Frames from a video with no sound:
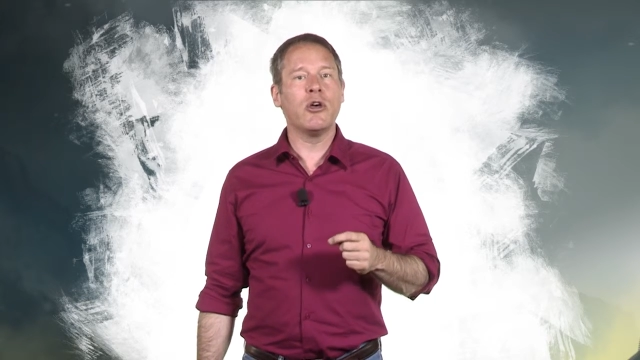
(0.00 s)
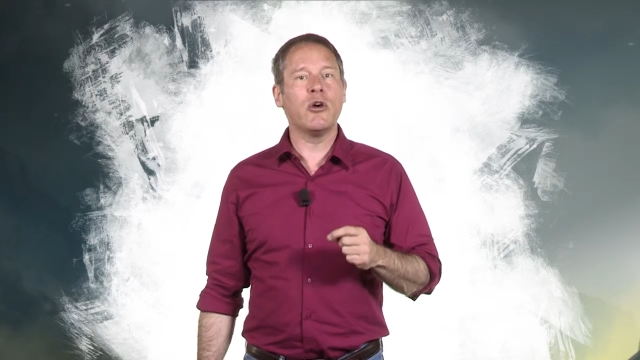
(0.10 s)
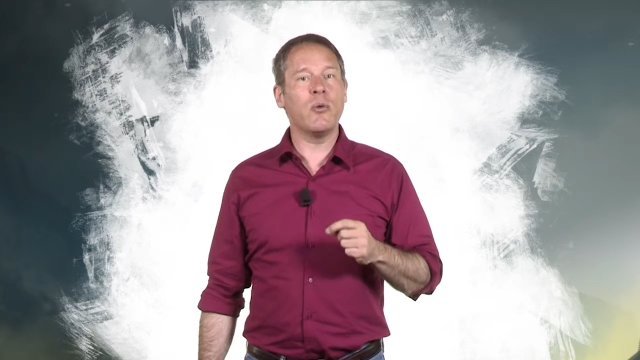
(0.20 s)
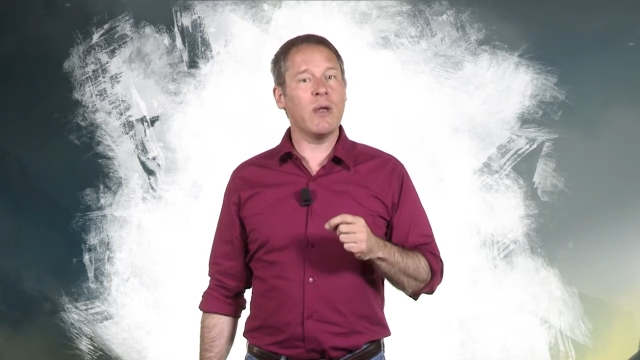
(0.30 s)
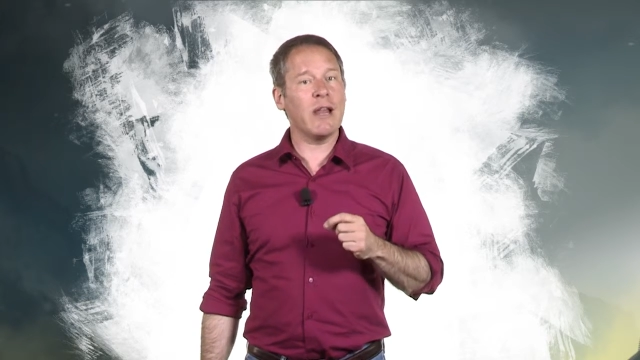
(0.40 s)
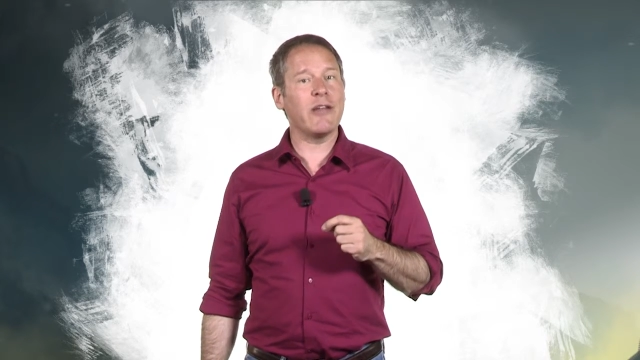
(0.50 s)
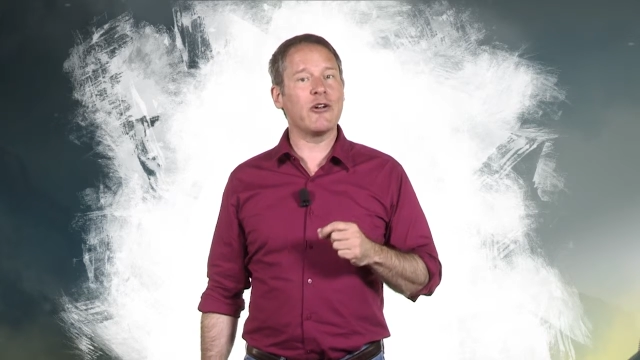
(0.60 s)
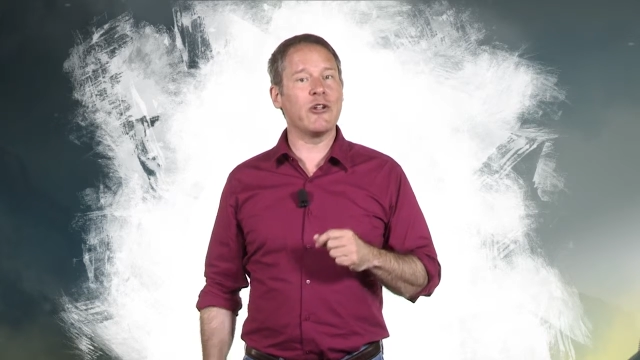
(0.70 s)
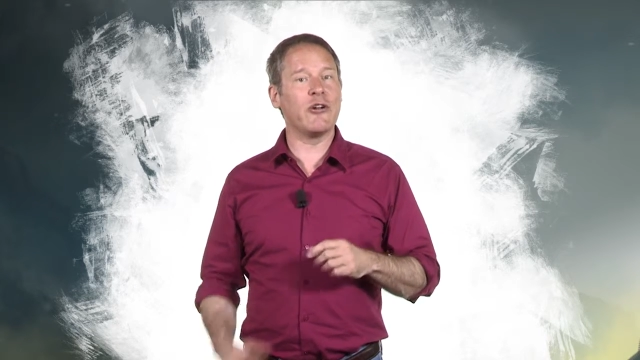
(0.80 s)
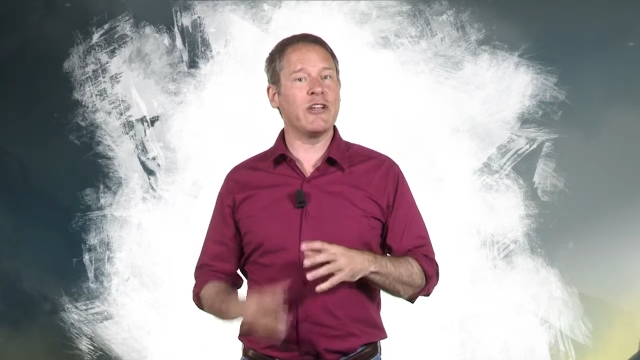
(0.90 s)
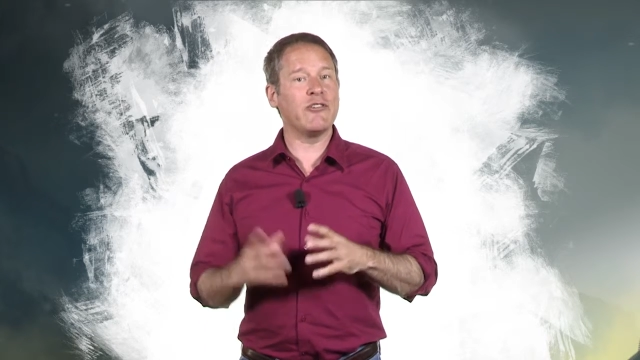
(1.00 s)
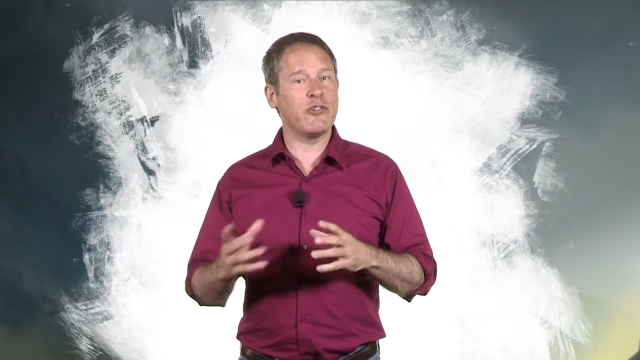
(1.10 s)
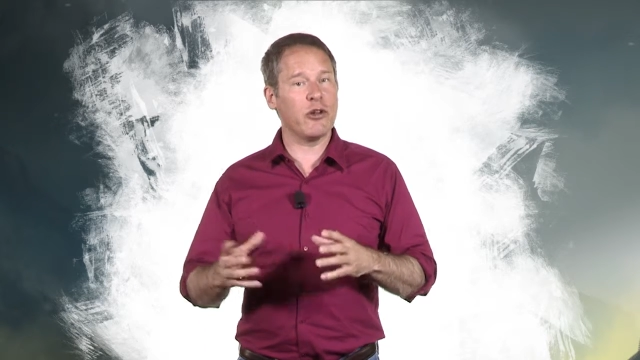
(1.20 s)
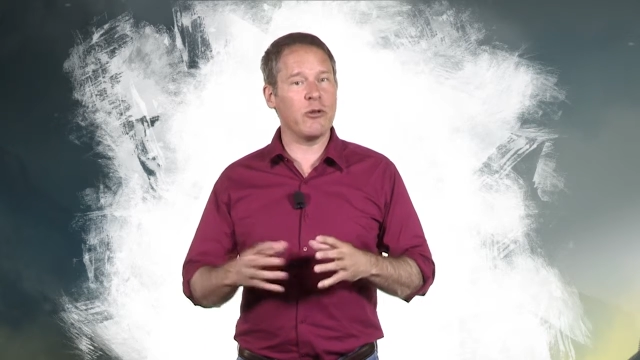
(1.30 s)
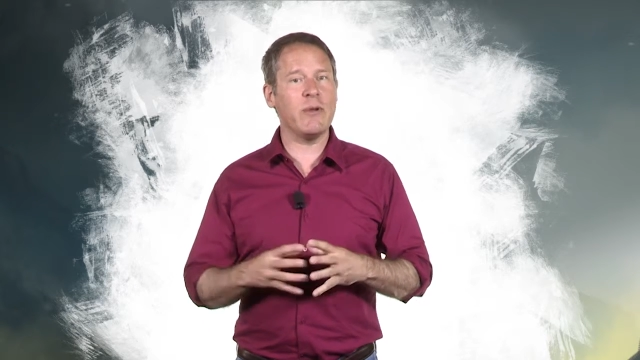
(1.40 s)
who we later learn is
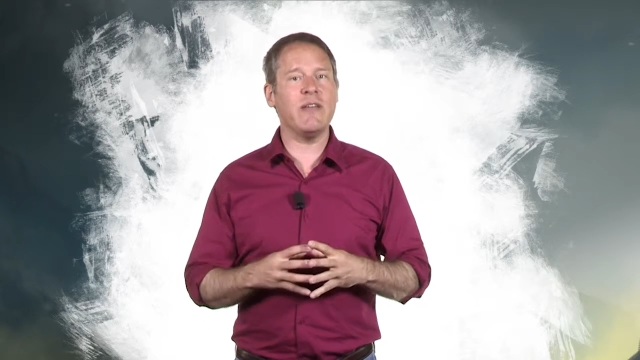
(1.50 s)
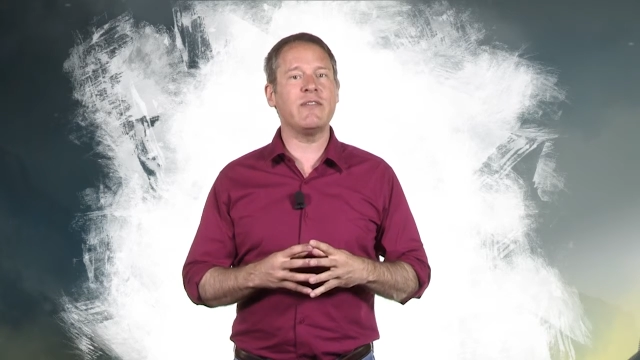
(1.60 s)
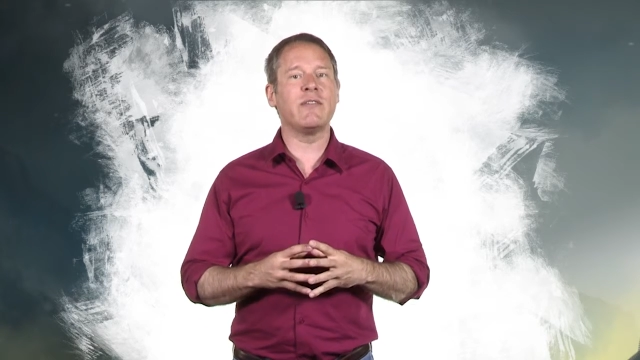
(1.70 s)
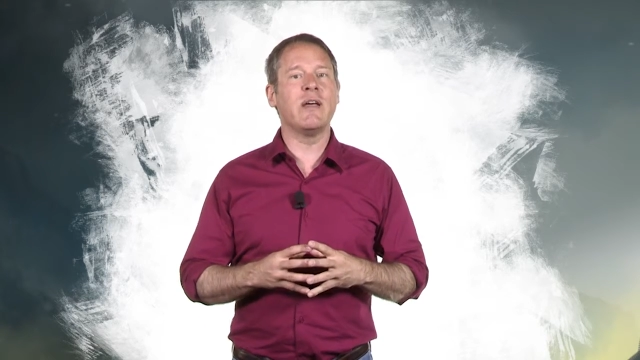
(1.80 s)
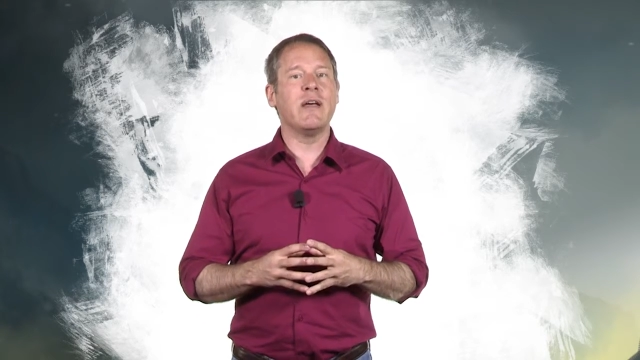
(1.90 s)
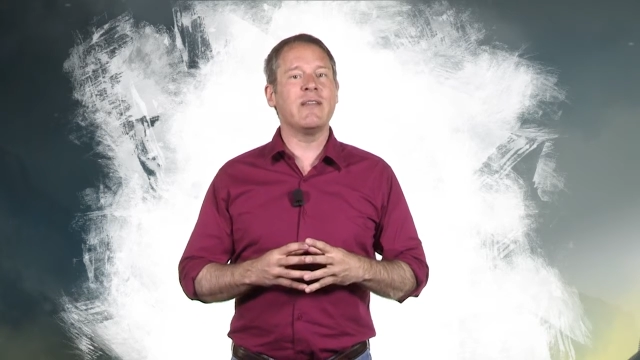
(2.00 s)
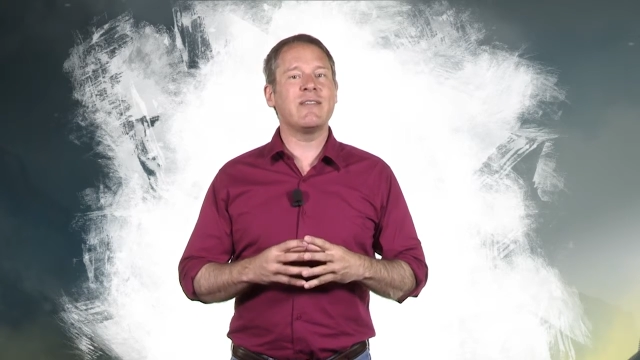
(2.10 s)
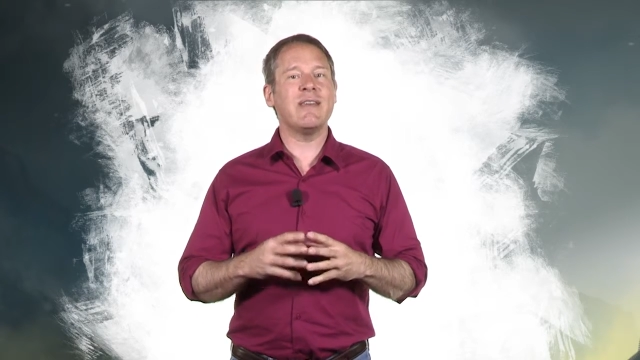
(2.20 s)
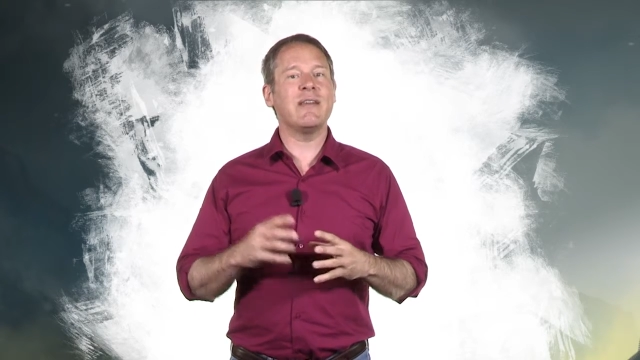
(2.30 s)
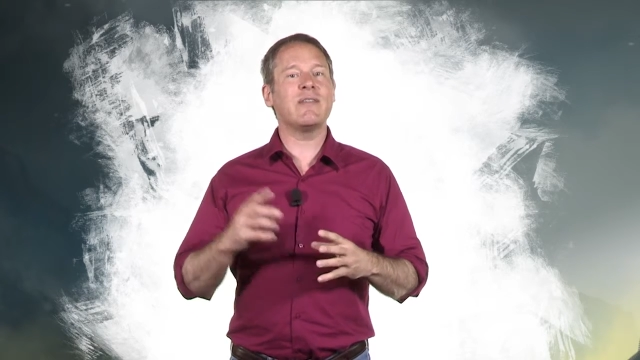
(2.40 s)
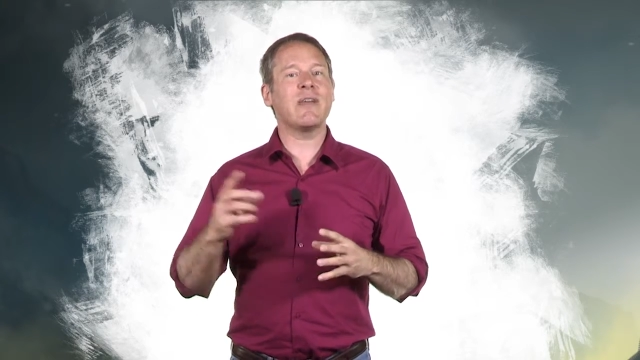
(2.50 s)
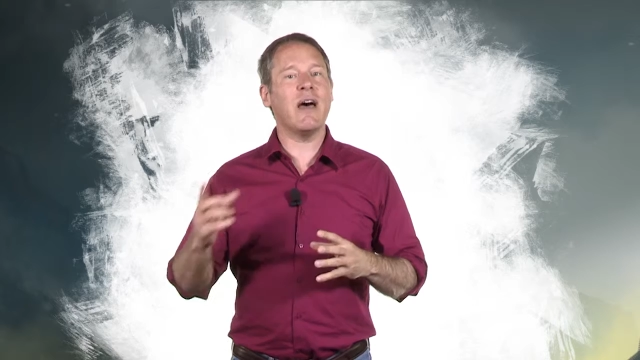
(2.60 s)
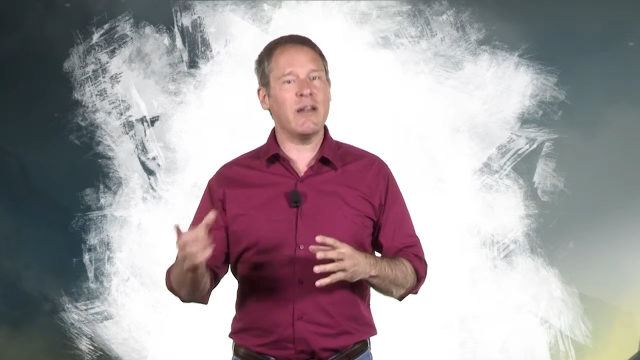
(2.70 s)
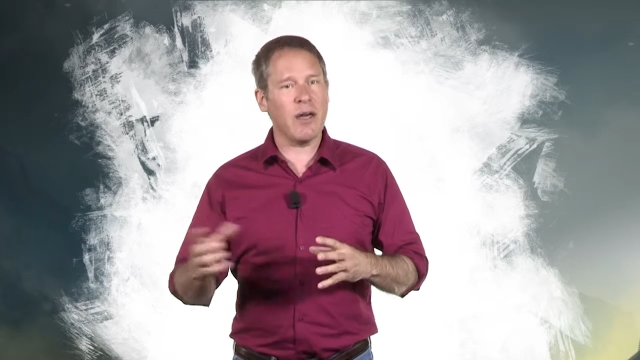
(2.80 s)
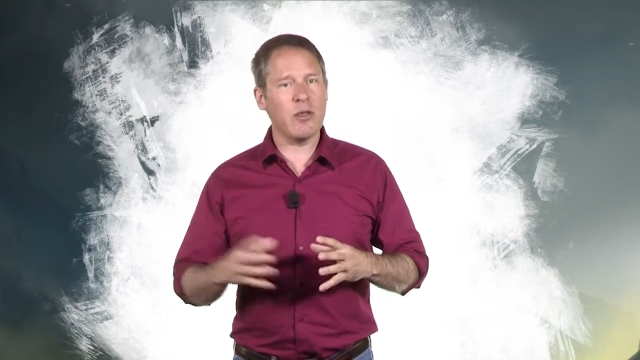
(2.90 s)
Don Luis, sings
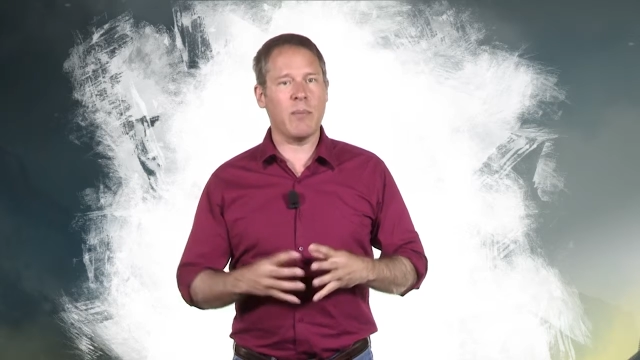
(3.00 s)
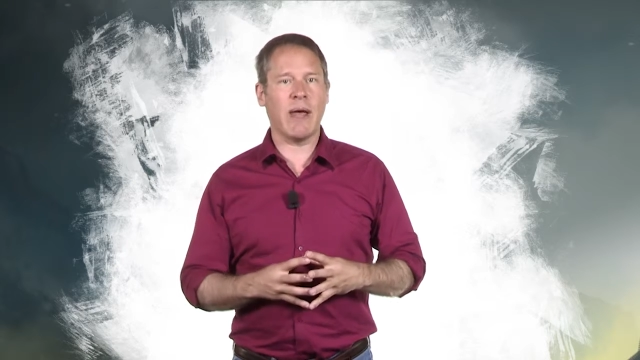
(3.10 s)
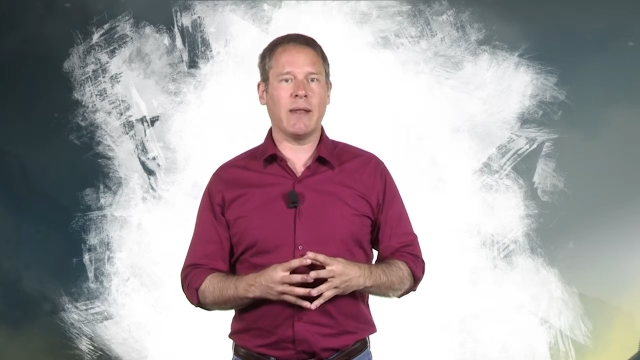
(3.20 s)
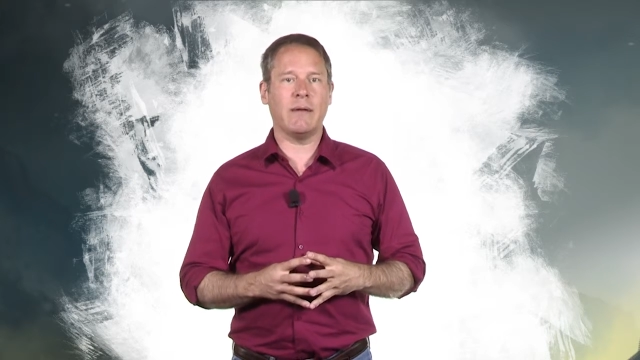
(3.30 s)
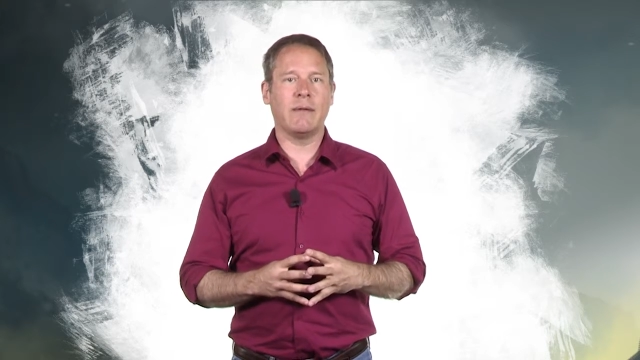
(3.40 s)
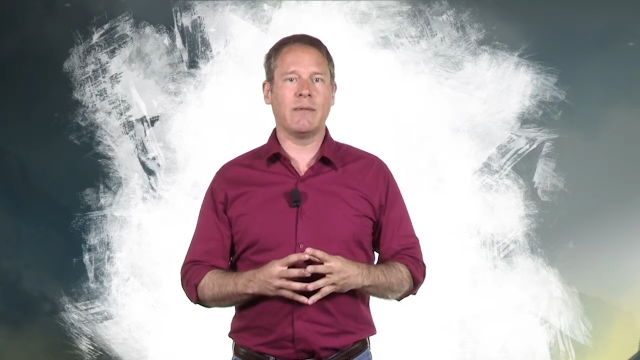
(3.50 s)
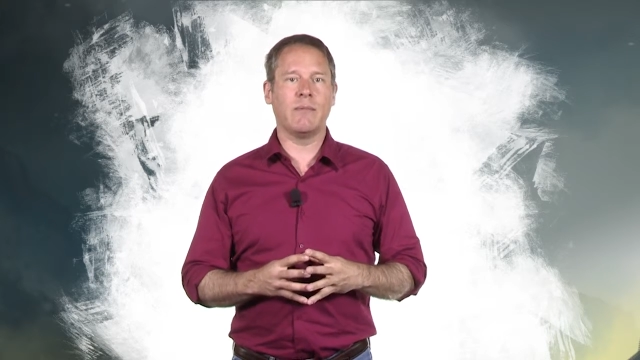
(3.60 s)
another ballad.